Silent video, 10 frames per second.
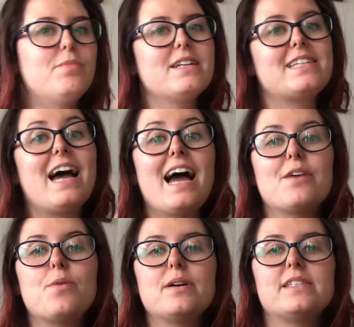but I
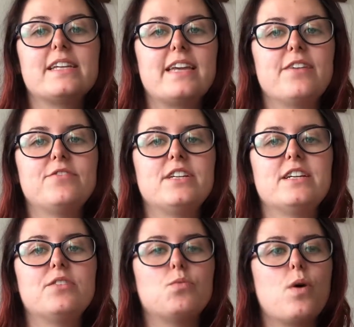was
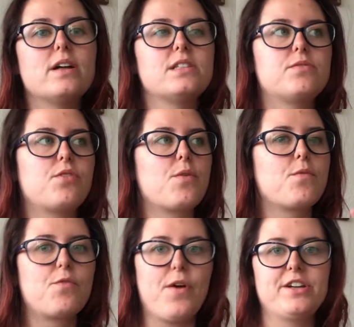gifted ones from
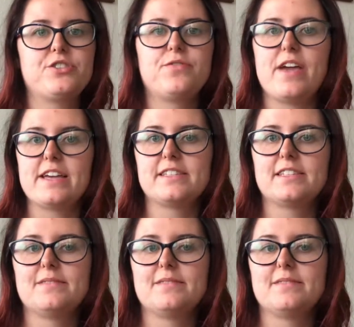Fresh Face.